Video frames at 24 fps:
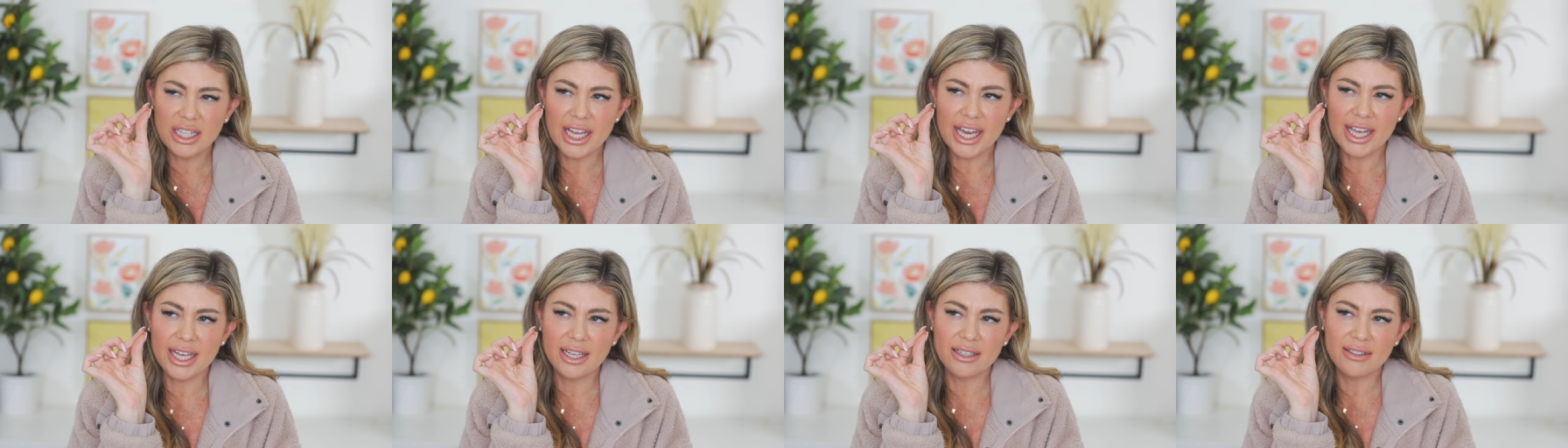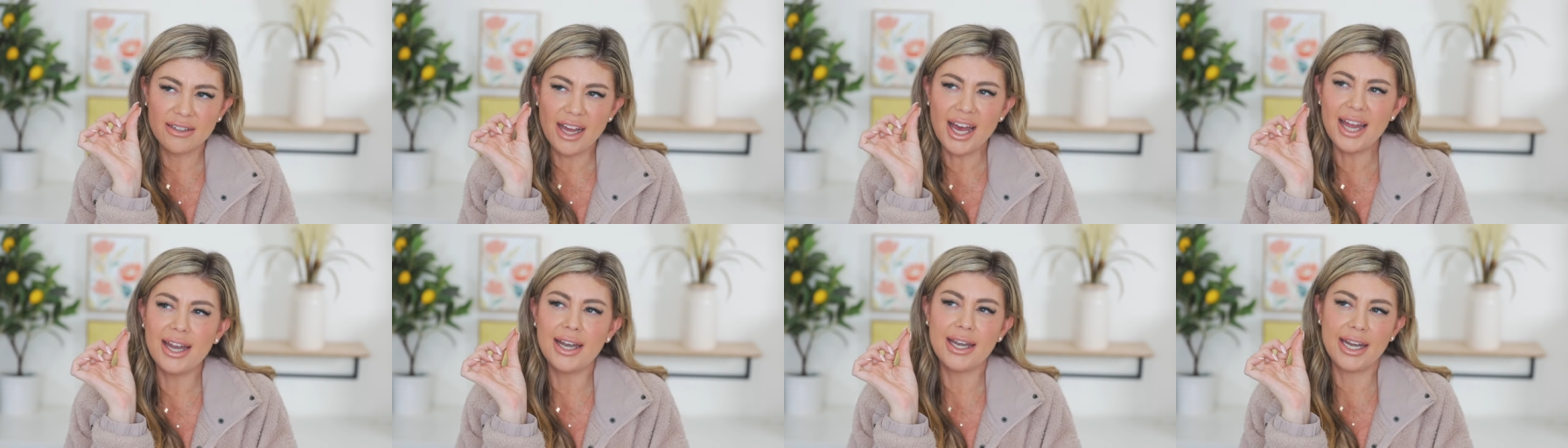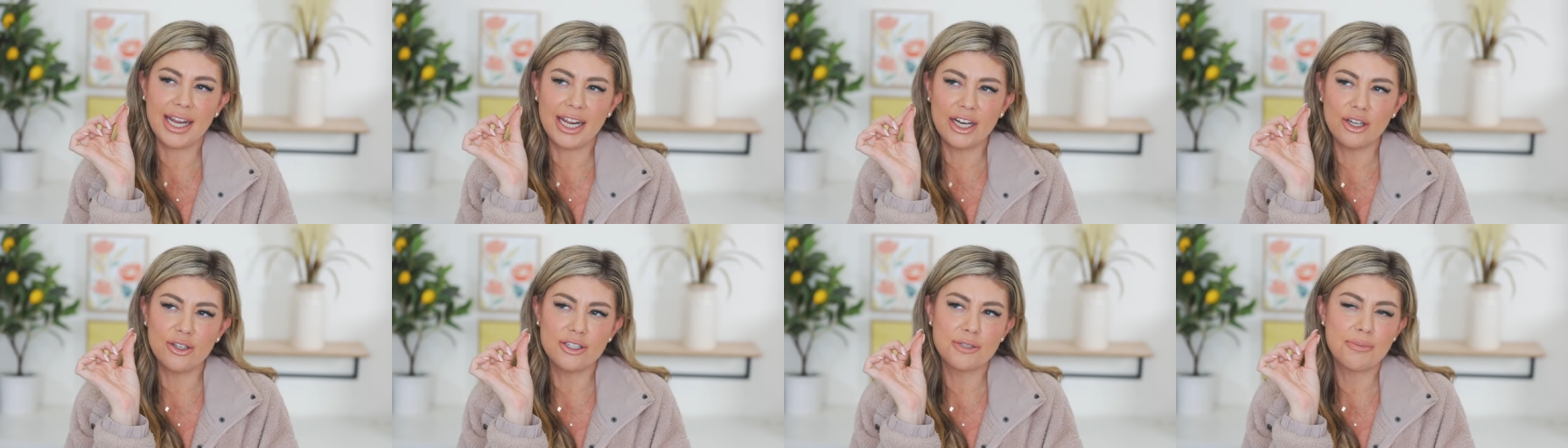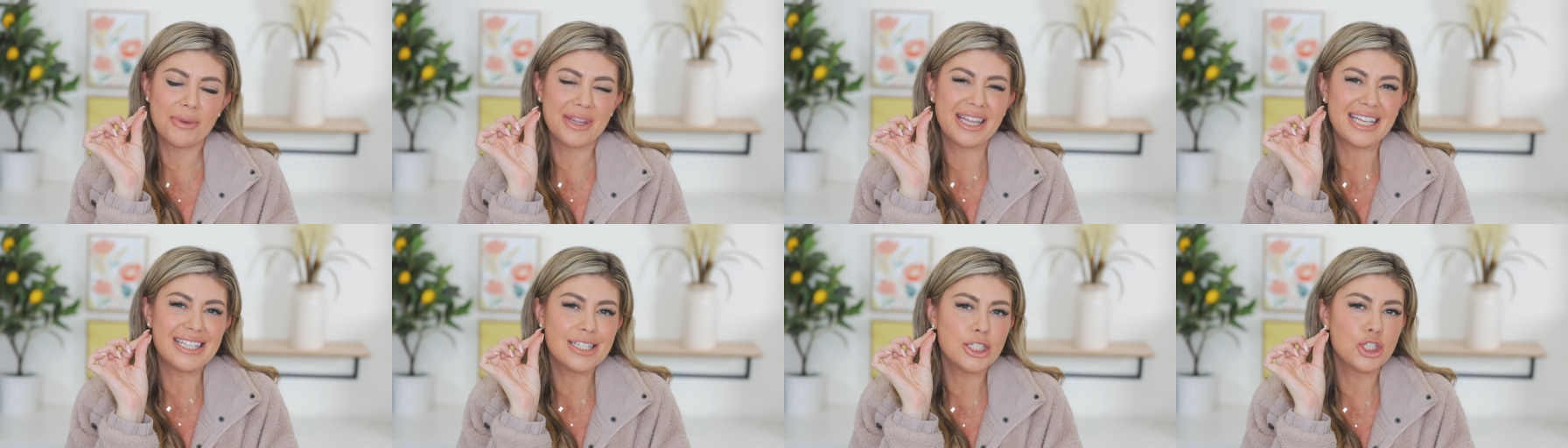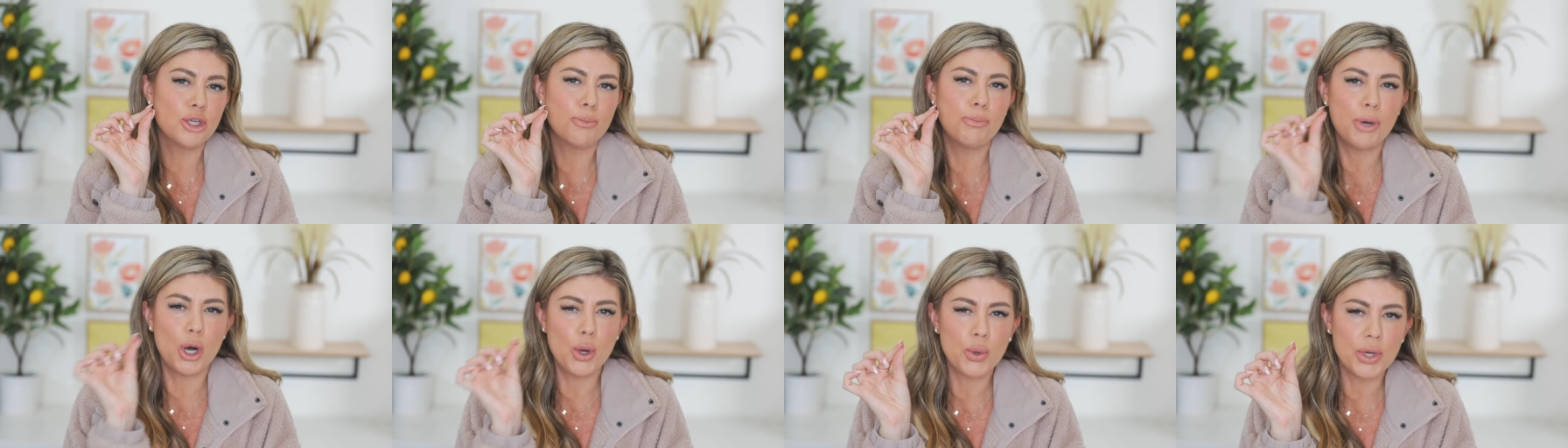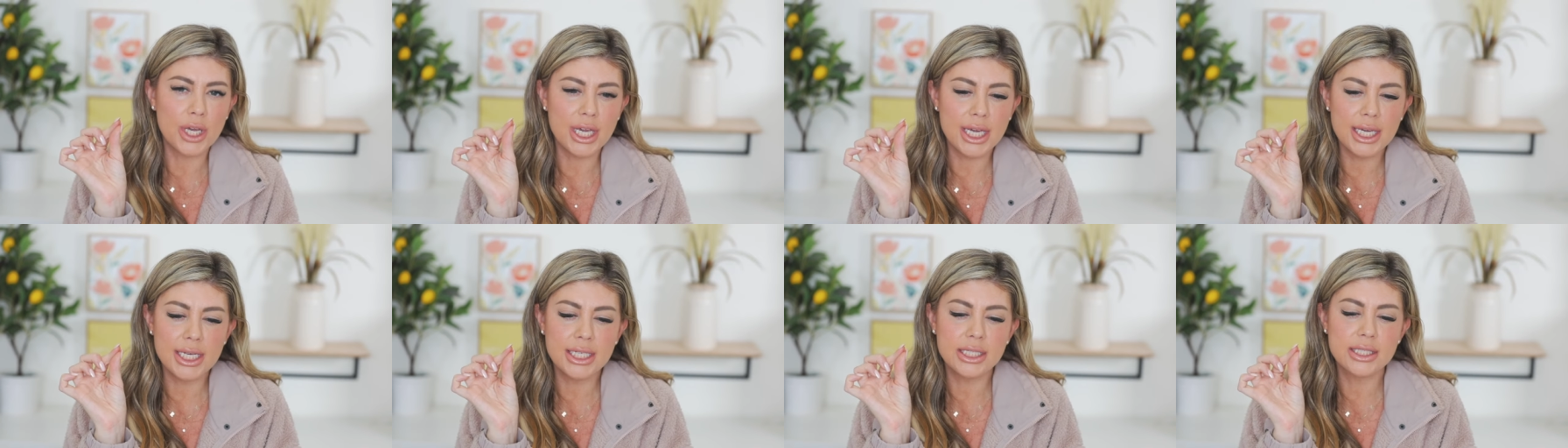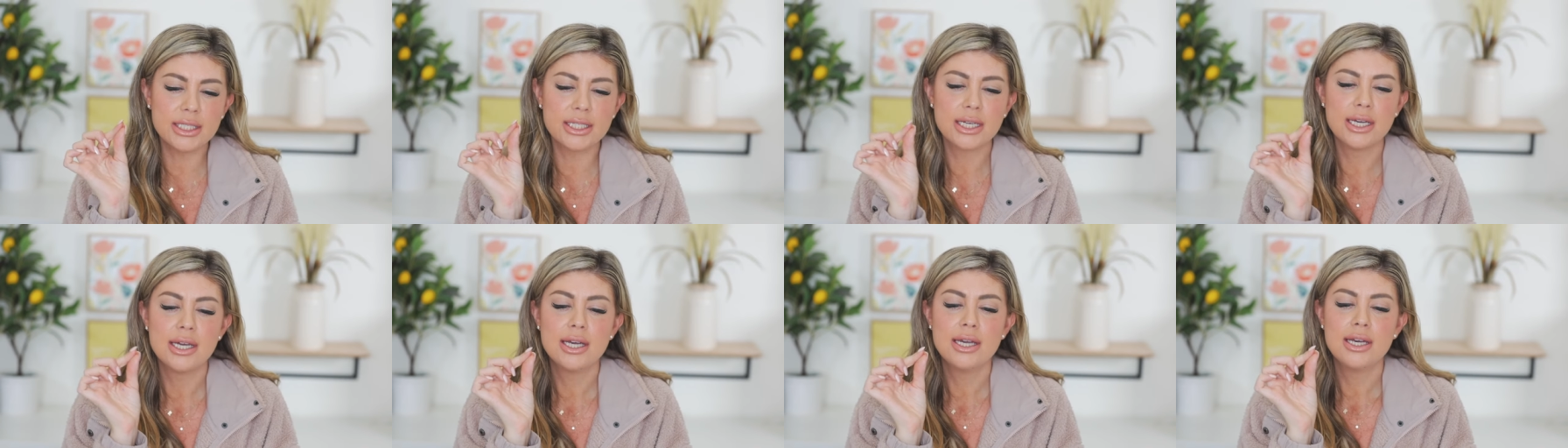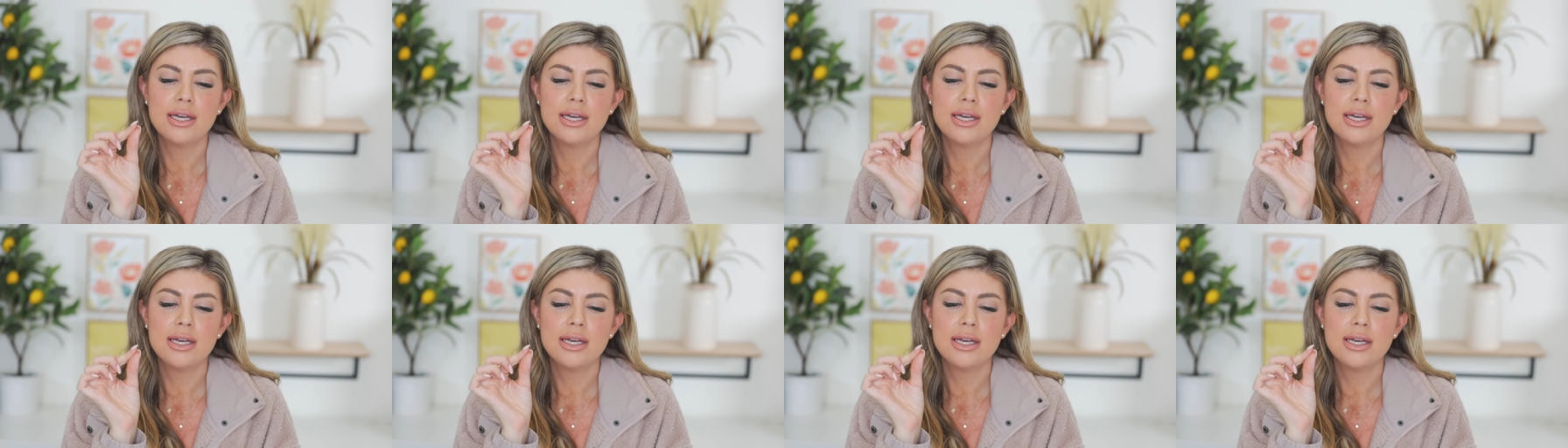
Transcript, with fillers: like not needles, but these little pokies